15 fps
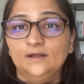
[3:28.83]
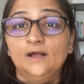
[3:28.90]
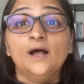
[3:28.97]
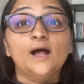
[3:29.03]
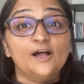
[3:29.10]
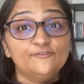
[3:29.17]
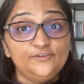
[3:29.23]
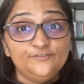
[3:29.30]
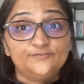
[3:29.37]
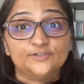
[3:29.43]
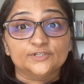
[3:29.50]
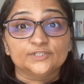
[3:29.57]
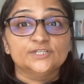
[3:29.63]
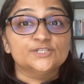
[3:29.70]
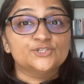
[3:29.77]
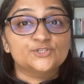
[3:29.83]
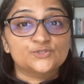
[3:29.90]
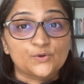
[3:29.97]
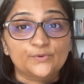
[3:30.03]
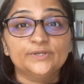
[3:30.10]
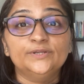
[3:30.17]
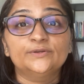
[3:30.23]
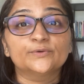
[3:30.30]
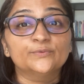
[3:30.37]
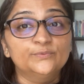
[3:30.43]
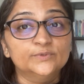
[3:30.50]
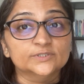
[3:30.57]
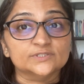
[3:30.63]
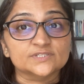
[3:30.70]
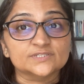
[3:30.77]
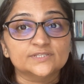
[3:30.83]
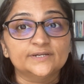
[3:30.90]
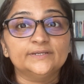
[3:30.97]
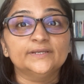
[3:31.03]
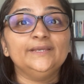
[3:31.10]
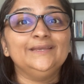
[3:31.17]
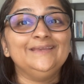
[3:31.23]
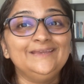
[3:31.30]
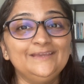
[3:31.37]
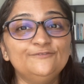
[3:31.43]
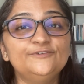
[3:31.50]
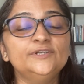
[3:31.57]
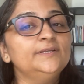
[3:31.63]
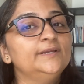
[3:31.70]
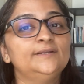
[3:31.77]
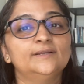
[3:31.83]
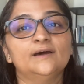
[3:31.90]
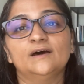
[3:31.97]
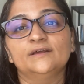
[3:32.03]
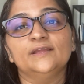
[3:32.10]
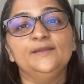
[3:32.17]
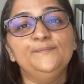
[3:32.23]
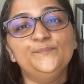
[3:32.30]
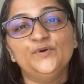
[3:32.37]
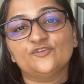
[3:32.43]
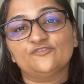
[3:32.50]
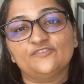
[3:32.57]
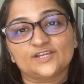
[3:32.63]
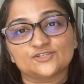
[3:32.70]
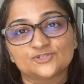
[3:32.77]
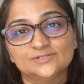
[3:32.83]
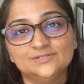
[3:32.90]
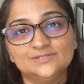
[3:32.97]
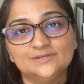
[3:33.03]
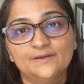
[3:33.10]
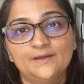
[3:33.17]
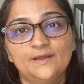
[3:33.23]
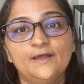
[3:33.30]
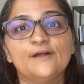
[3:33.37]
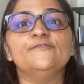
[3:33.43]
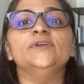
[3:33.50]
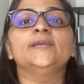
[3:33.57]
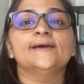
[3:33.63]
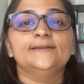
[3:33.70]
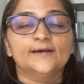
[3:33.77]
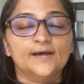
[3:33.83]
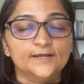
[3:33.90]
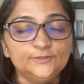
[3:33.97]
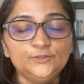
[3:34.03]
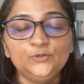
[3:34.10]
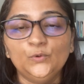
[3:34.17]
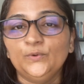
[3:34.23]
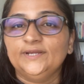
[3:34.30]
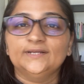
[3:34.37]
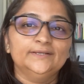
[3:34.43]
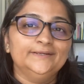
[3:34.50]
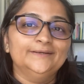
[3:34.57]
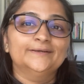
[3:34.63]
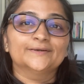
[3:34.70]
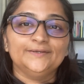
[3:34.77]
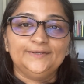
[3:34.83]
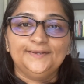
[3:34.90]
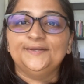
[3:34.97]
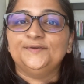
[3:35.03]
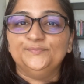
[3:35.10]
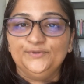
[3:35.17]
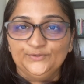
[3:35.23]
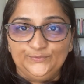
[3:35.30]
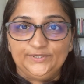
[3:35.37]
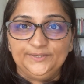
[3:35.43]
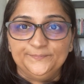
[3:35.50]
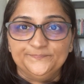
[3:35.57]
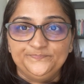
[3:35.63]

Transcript: However, the story reveals that even in our imperfections, we can unknowingly create beauty,